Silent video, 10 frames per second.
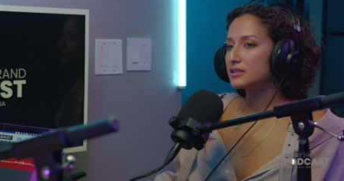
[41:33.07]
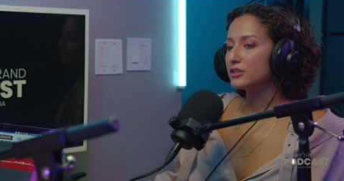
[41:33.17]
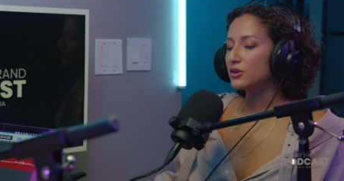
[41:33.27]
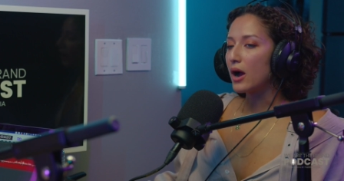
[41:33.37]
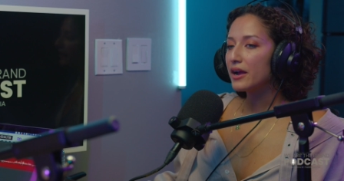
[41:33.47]

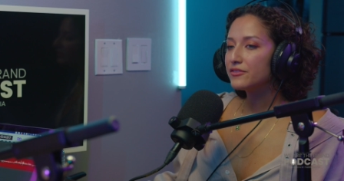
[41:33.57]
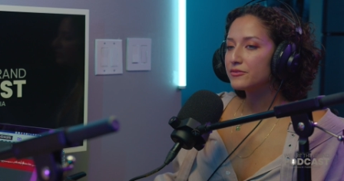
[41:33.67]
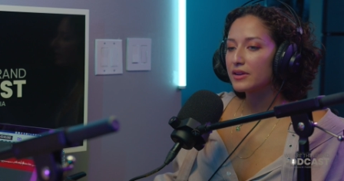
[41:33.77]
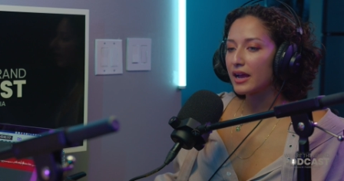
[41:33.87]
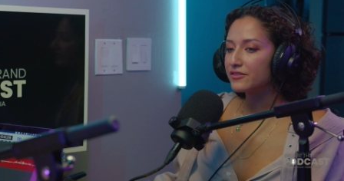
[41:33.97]

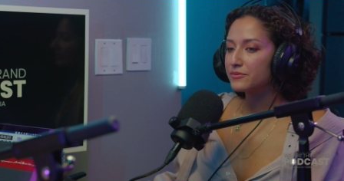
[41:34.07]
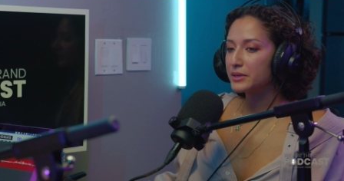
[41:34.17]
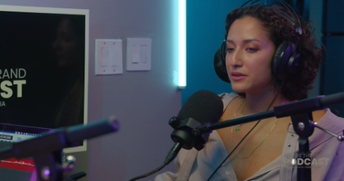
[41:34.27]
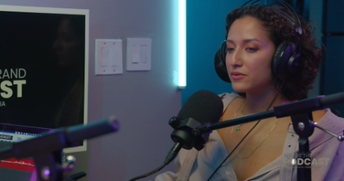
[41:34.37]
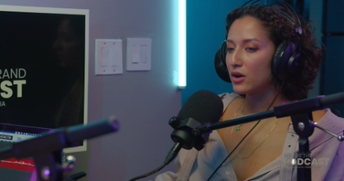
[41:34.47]
I've
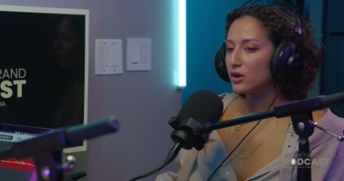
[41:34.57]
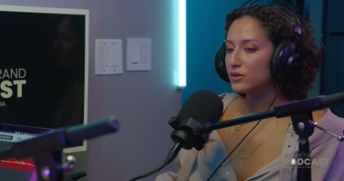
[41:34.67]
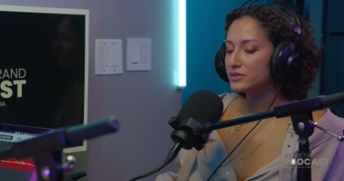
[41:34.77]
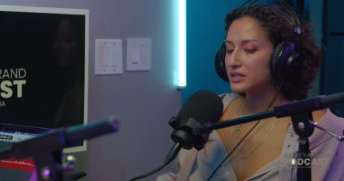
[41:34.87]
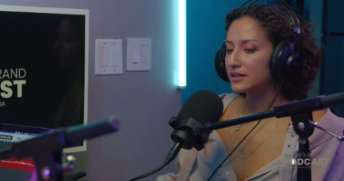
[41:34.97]
been
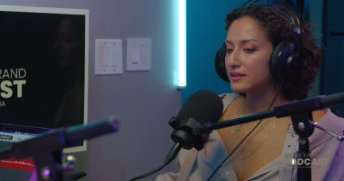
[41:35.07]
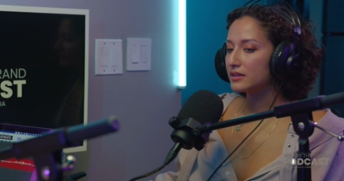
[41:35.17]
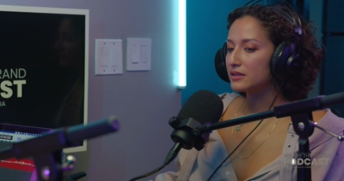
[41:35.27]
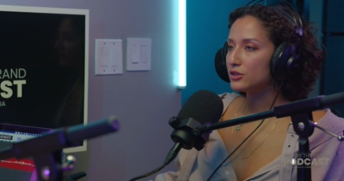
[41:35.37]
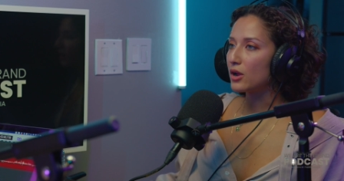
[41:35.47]
involved, and I think,
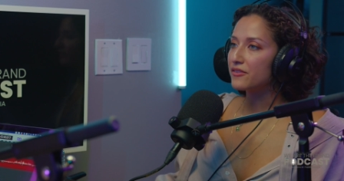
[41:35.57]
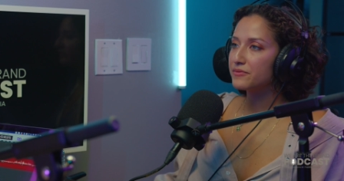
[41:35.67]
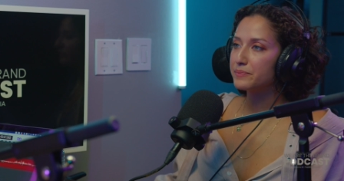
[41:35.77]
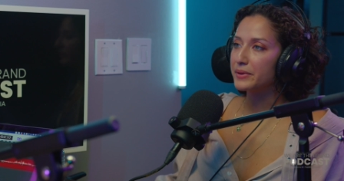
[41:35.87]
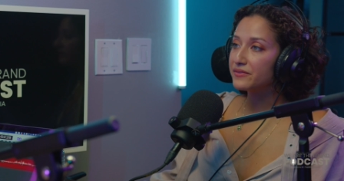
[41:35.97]

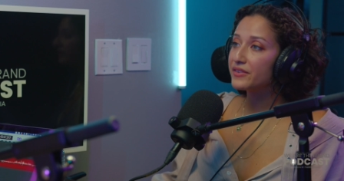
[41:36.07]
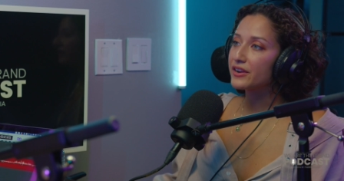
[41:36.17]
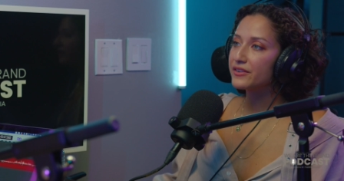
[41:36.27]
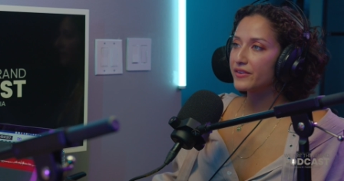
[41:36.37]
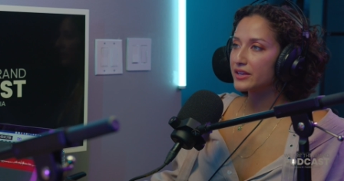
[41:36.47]
I've been
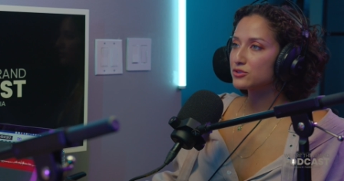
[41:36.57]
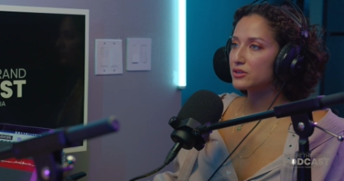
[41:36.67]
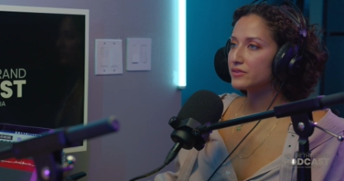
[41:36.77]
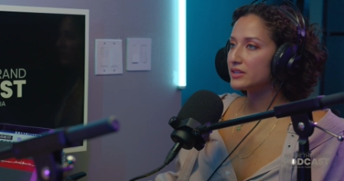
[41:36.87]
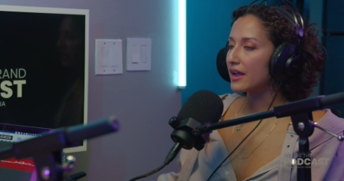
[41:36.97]
very faith driven.